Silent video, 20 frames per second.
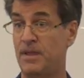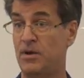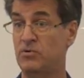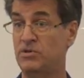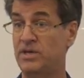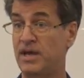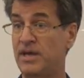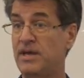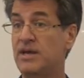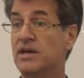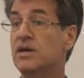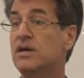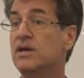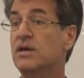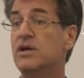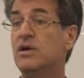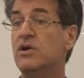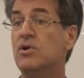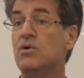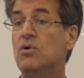Okay?
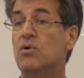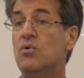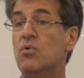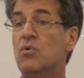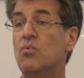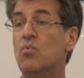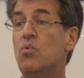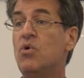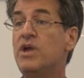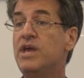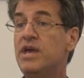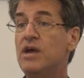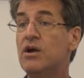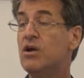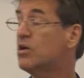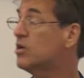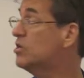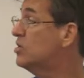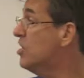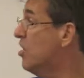We
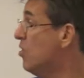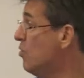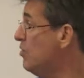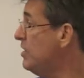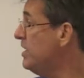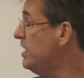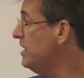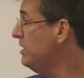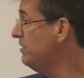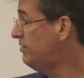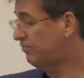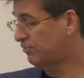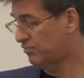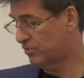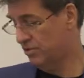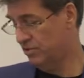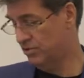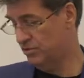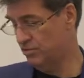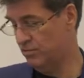are going
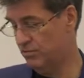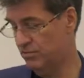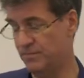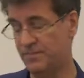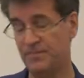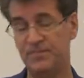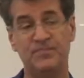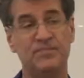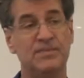through